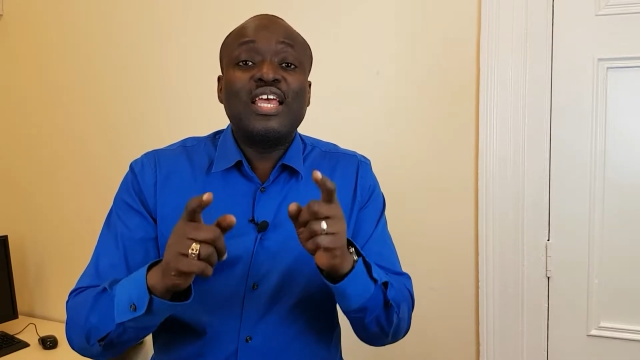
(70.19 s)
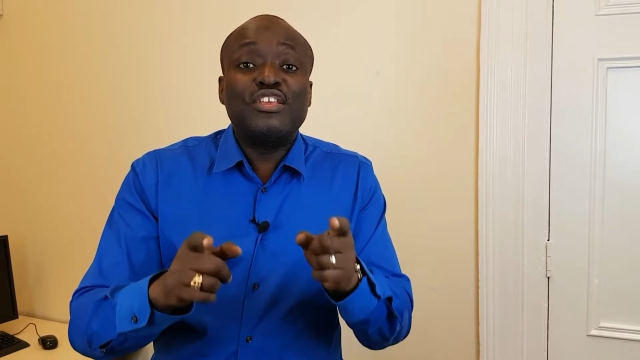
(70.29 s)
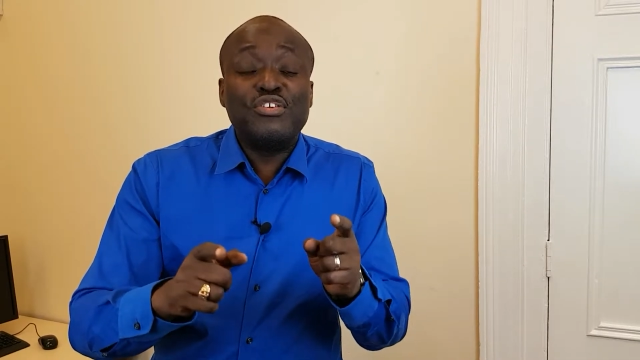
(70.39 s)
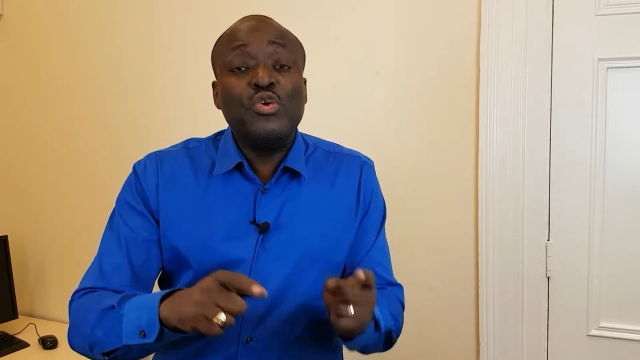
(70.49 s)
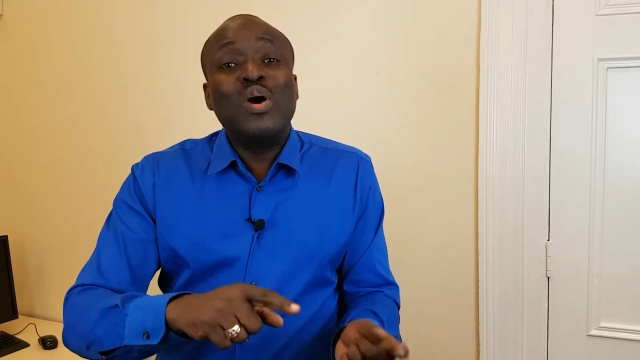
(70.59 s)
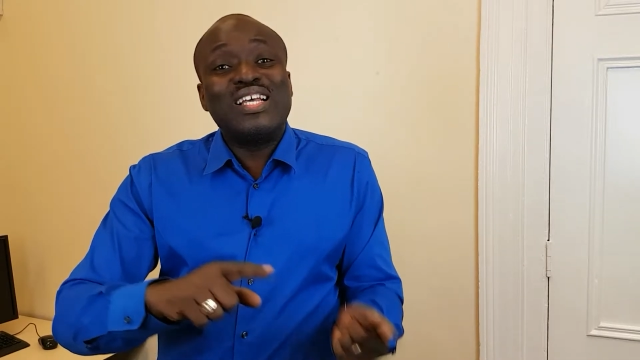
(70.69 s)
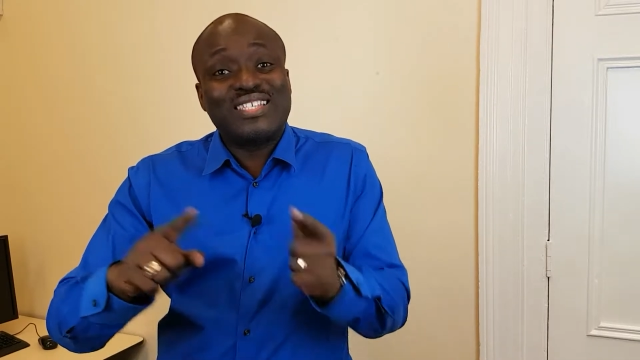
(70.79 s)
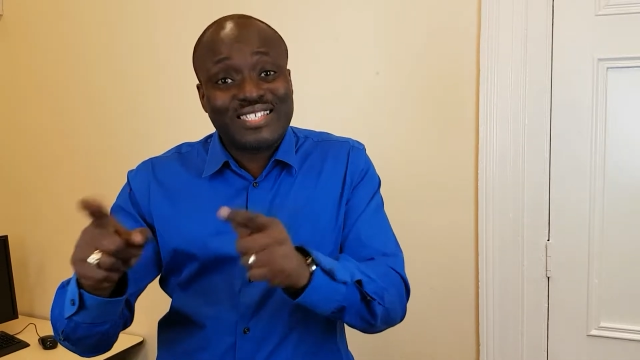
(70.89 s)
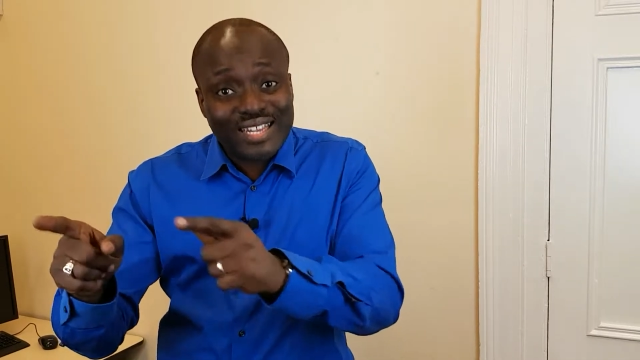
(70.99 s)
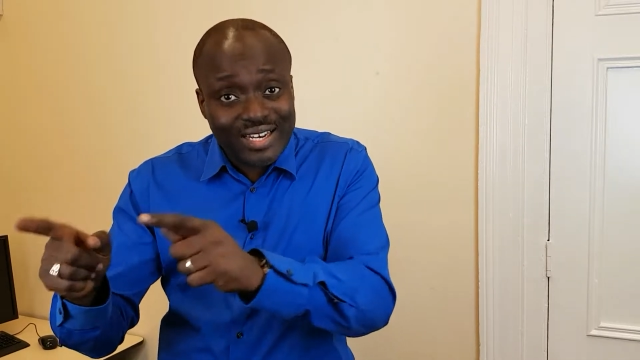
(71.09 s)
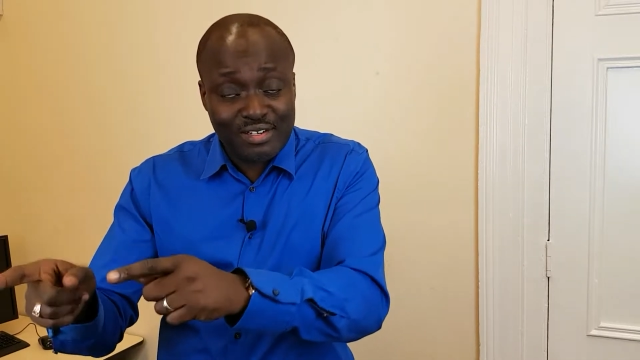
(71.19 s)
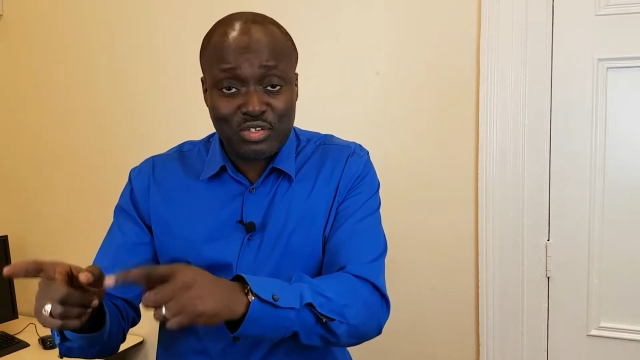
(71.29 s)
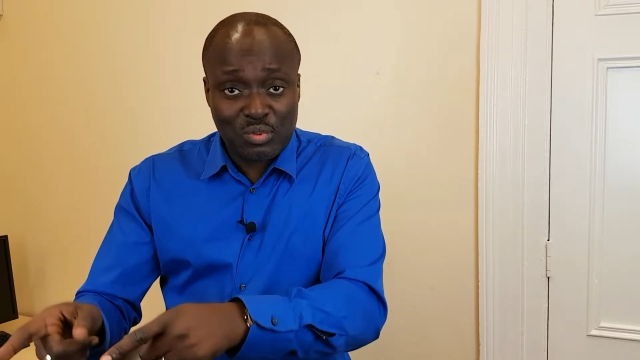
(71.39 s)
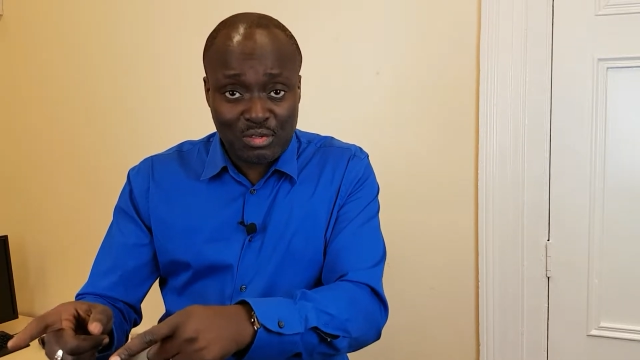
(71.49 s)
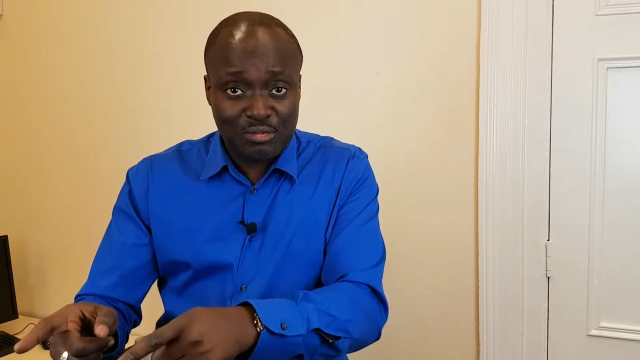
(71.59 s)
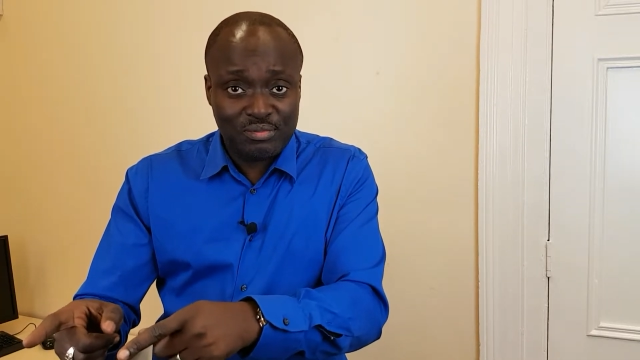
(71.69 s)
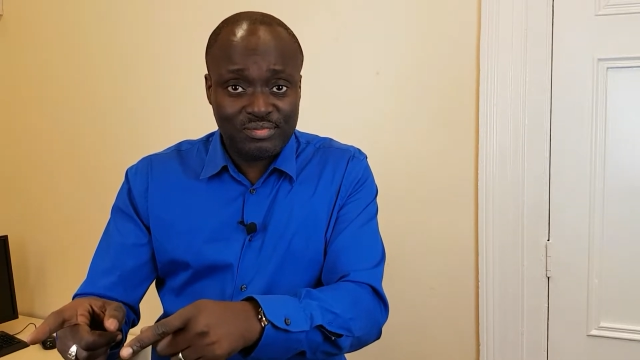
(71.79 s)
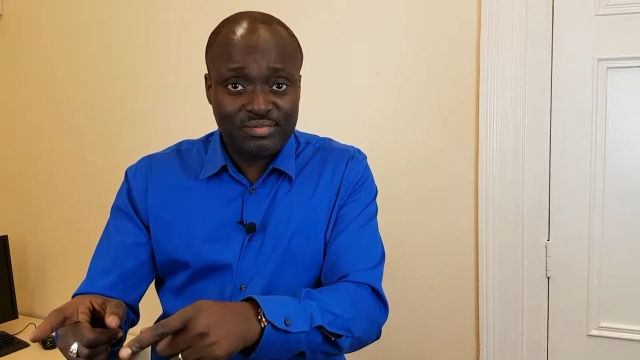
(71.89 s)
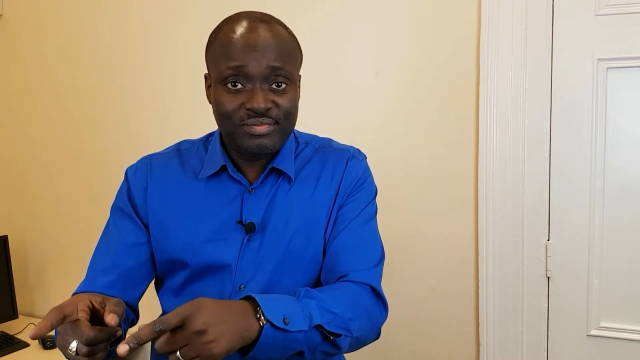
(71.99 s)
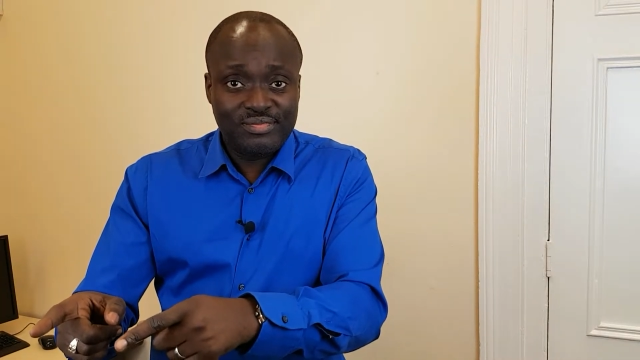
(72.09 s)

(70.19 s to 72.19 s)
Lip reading: that you are selling as well.